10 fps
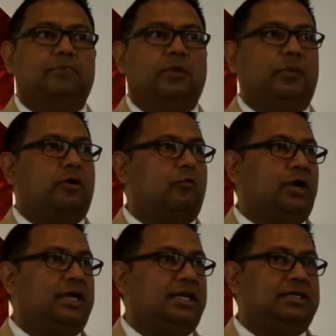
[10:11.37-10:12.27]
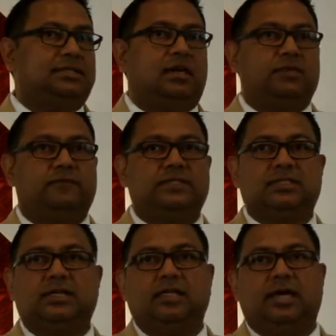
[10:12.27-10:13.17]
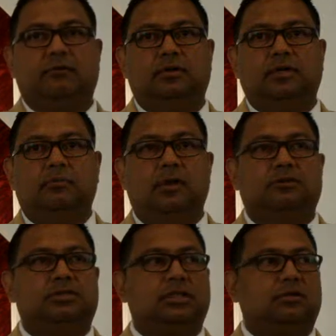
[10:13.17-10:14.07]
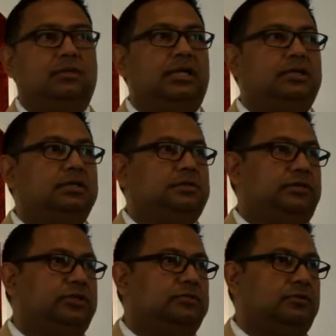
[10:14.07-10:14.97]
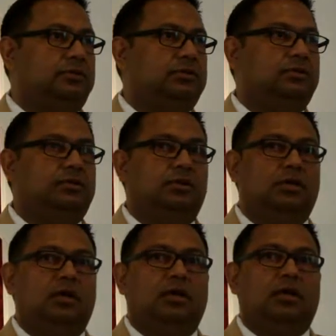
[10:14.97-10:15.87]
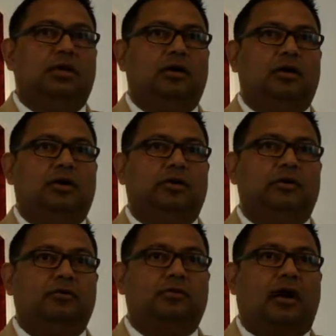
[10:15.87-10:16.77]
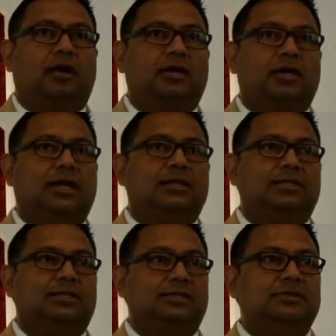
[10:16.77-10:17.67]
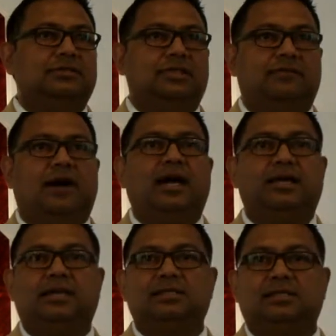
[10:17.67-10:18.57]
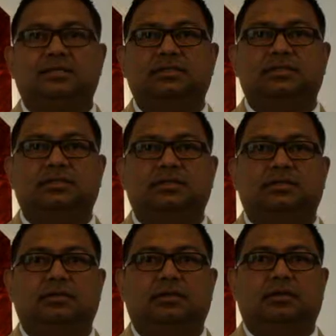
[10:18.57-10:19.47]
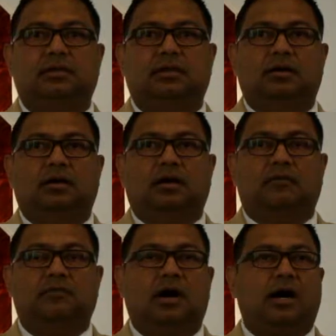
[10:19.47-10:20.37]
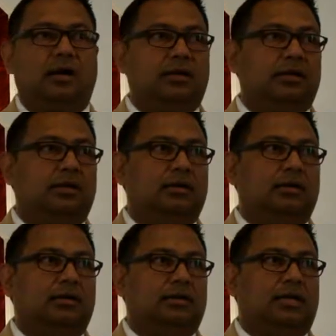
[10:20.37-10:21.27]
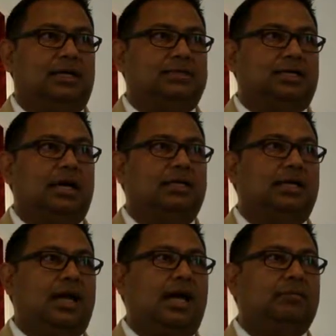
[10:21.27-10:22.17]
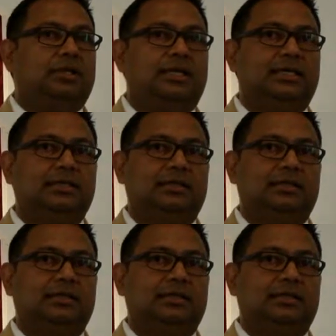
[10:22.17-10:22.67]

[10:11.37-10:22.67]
No matter what it is, on a physical level, emotional, mental, spiritual, you are connected to the divine essence of God that is undeniably